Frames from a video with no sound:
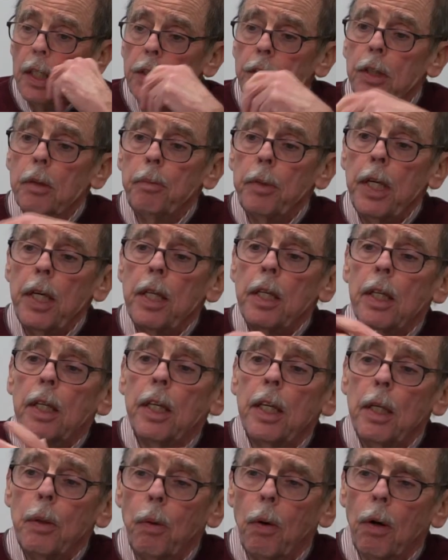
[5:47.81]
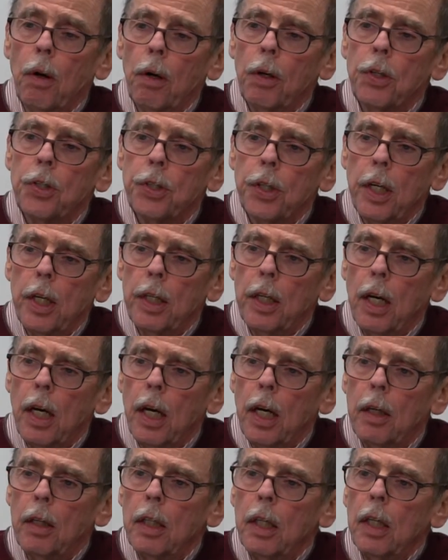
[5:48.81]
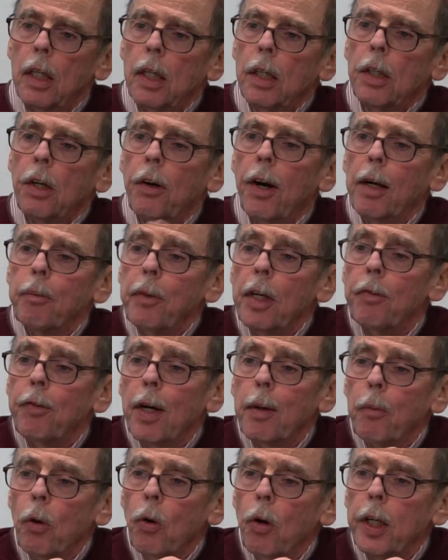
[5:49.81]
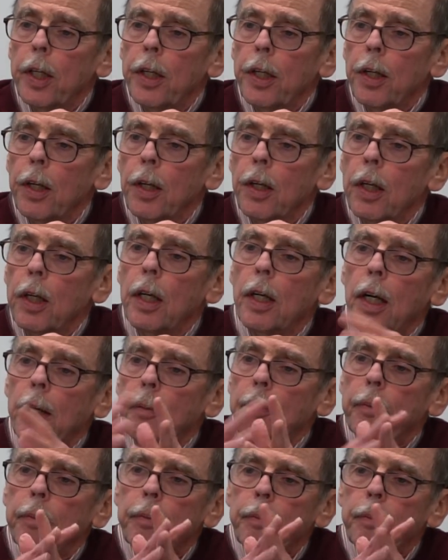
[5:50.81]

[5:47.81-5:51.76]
to me the key words, and uh, correct me if I'm wrong here, uh,